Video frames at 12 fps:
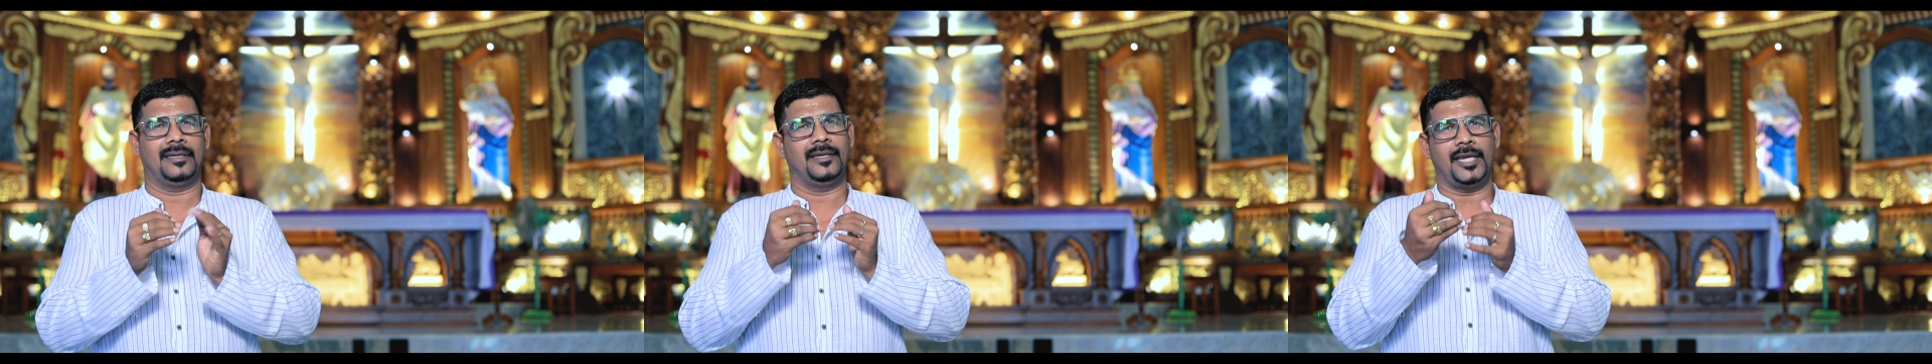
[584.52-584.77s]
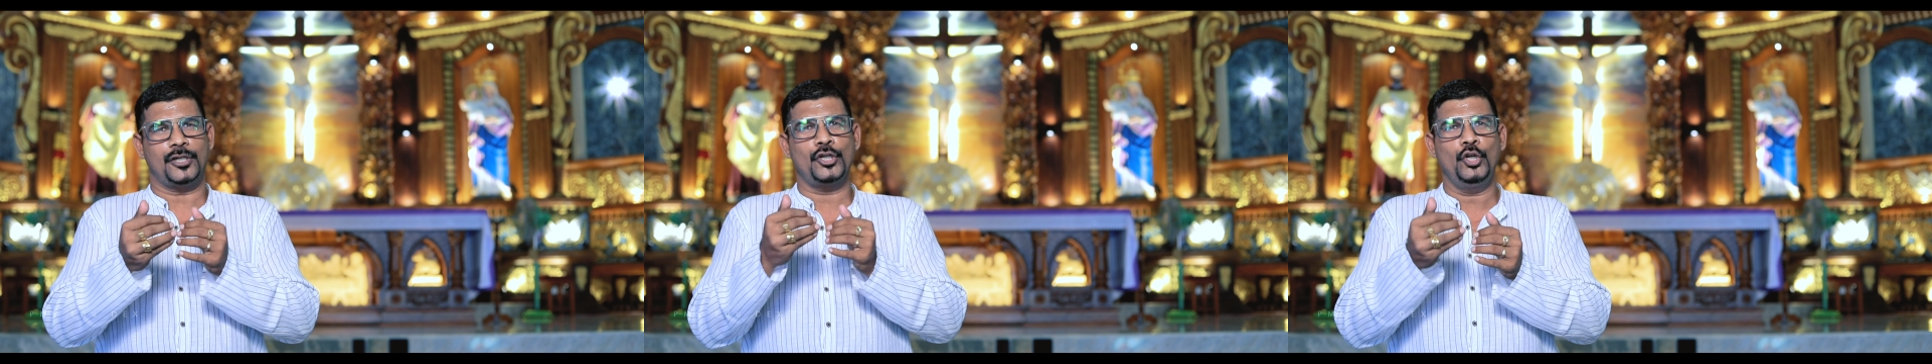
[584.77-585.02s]

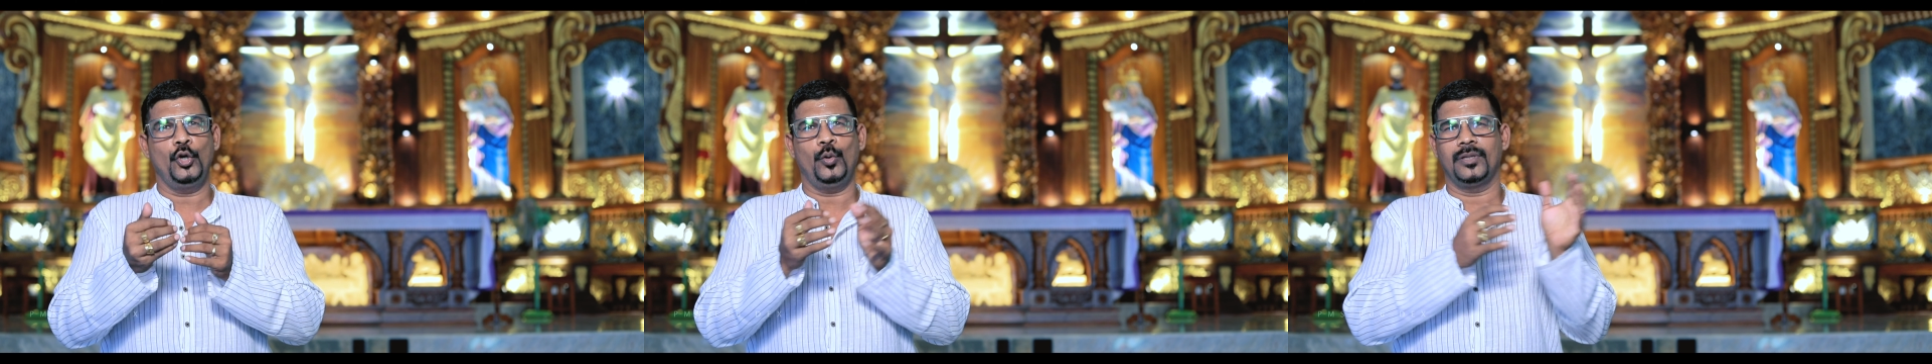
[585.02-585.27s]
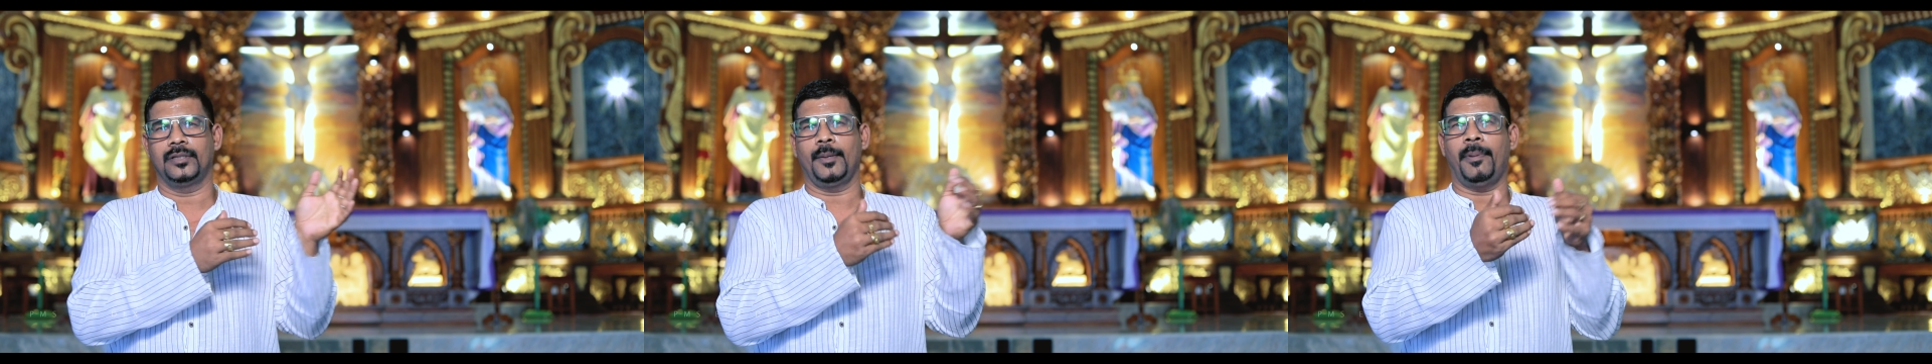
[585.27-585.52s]
get to
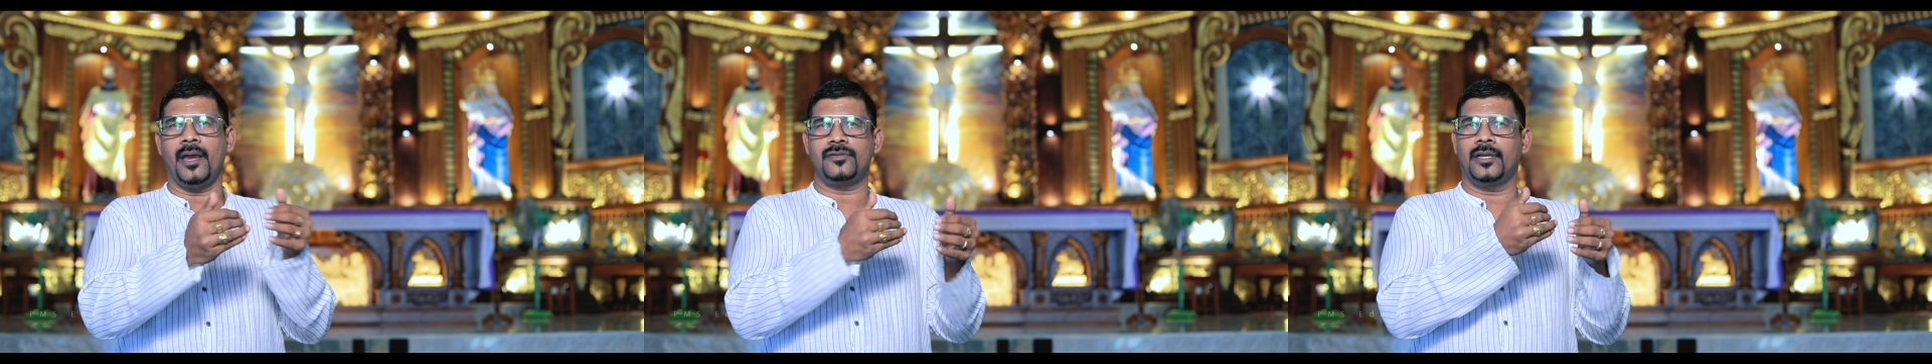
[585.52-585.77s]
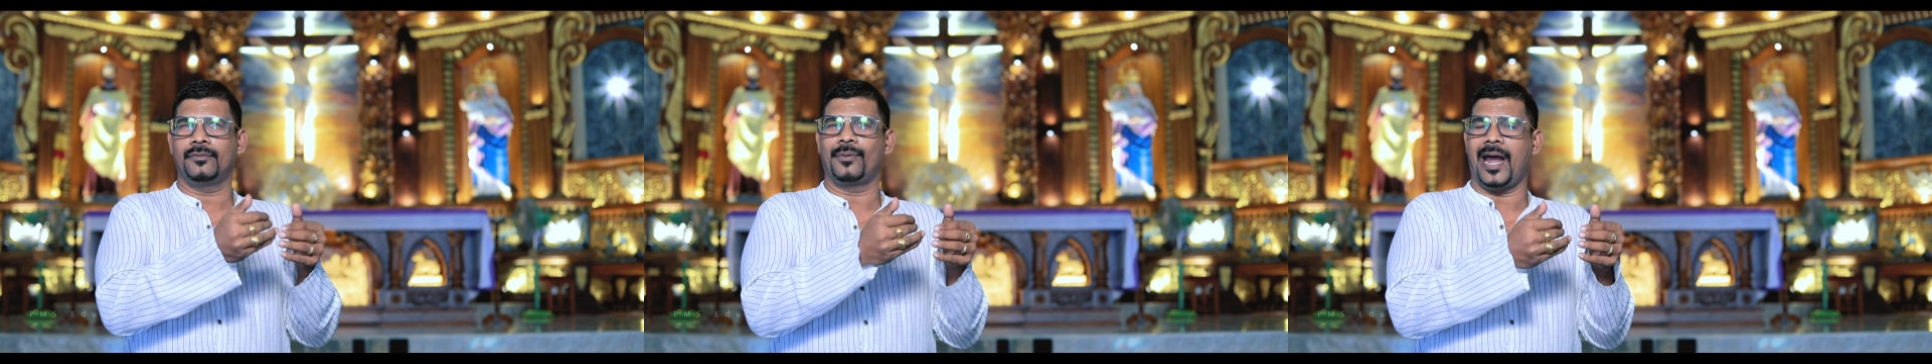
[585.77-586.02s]
know the
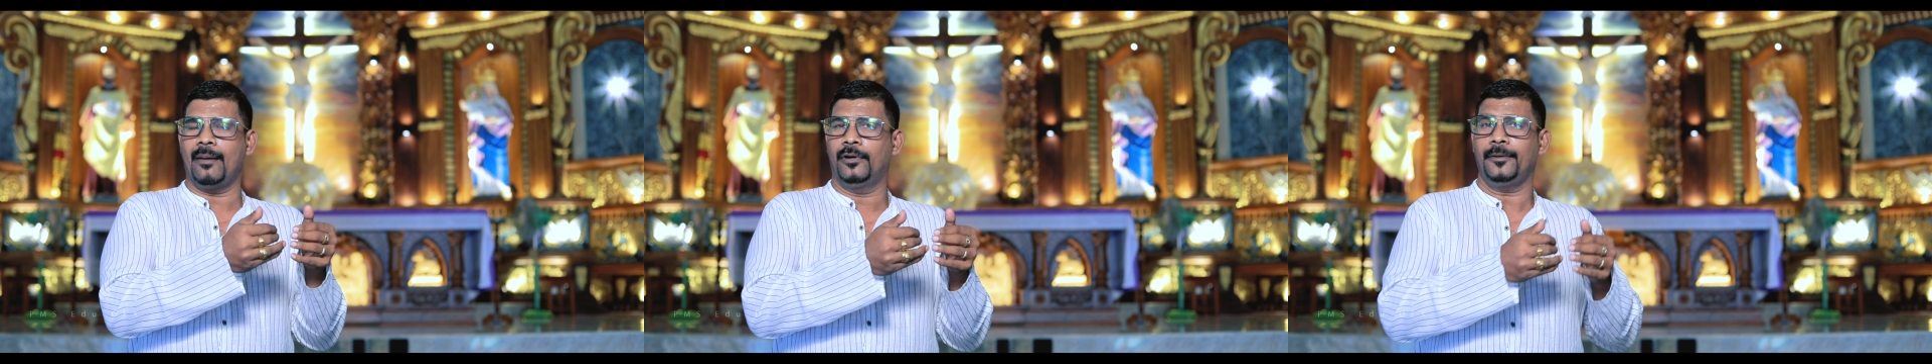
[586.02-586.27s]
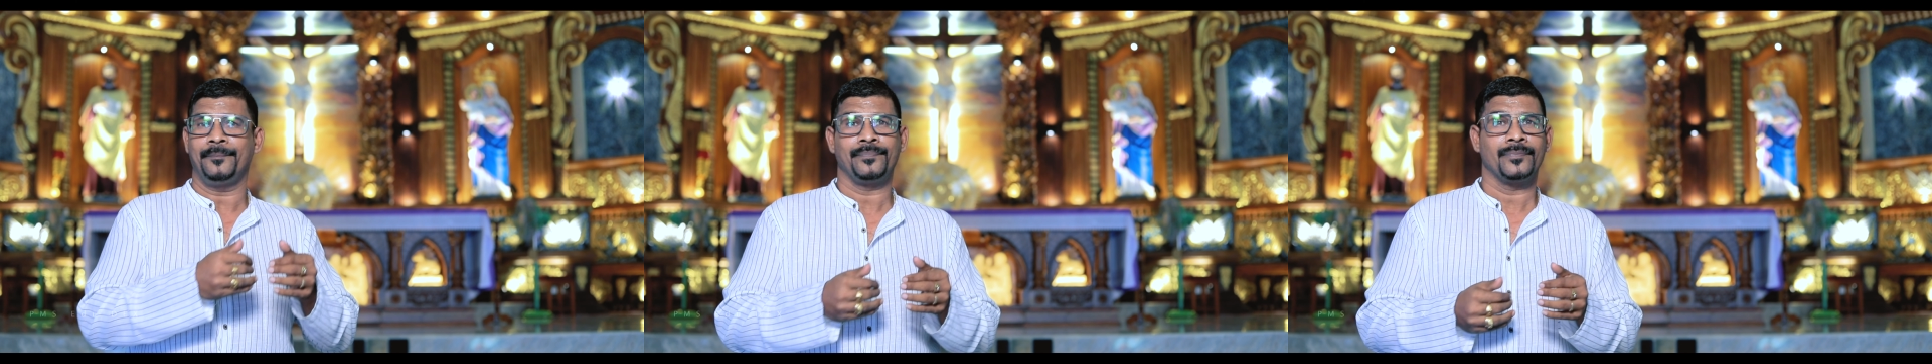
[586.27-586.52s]
basic
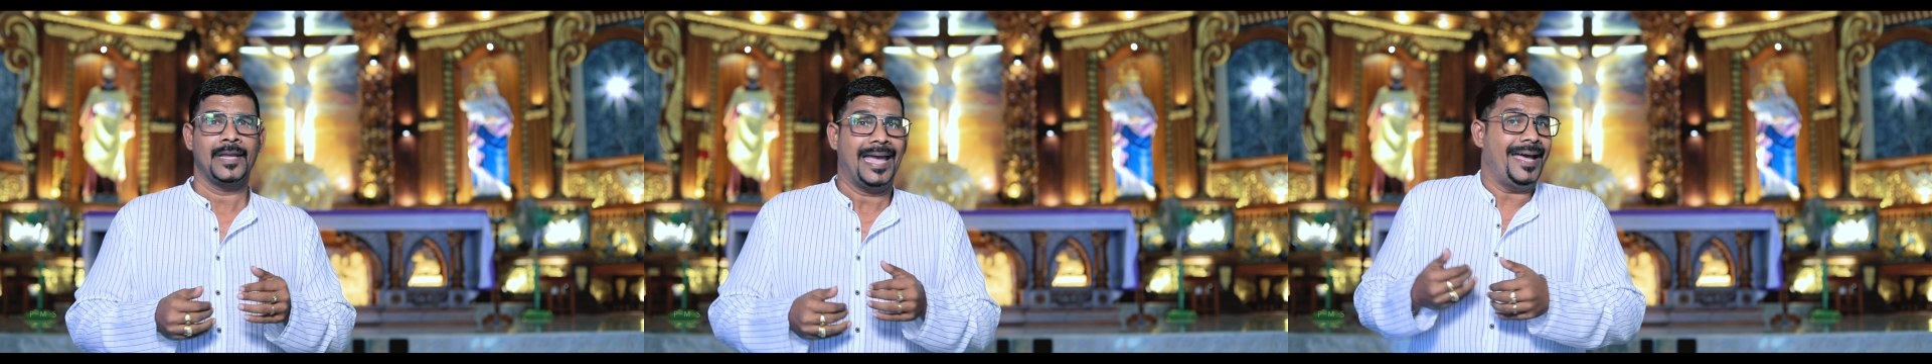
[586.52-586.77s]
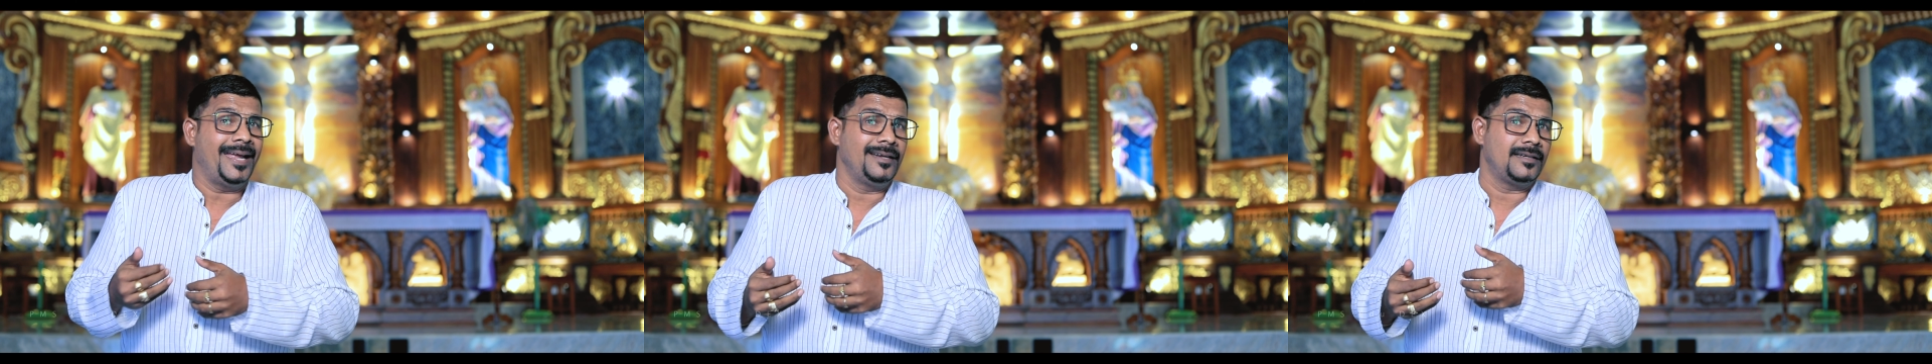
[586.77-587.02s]
grammar
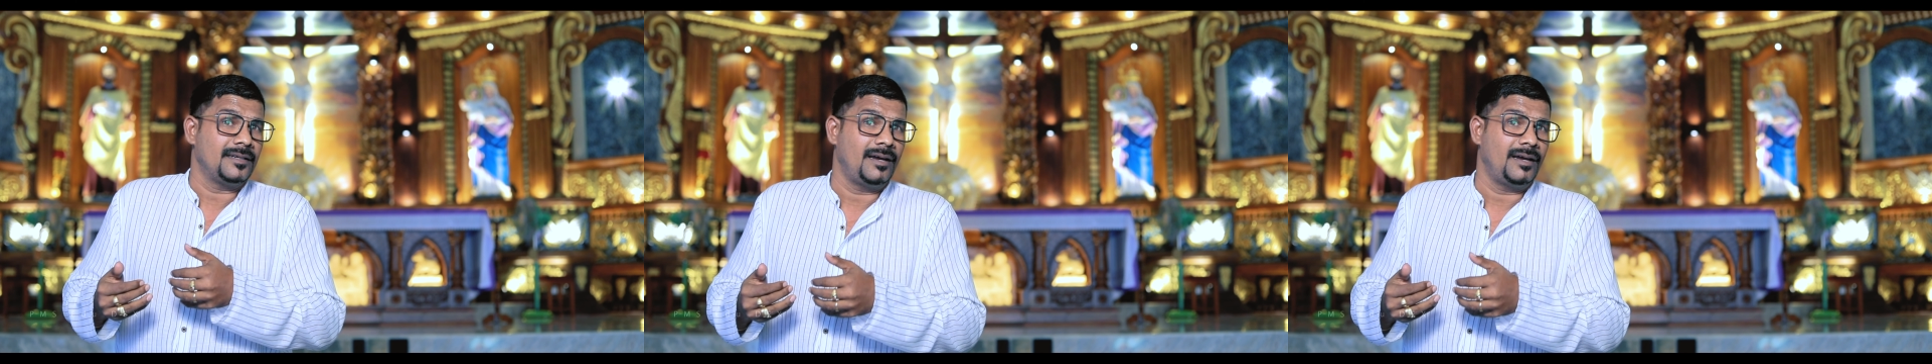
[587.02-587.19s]
and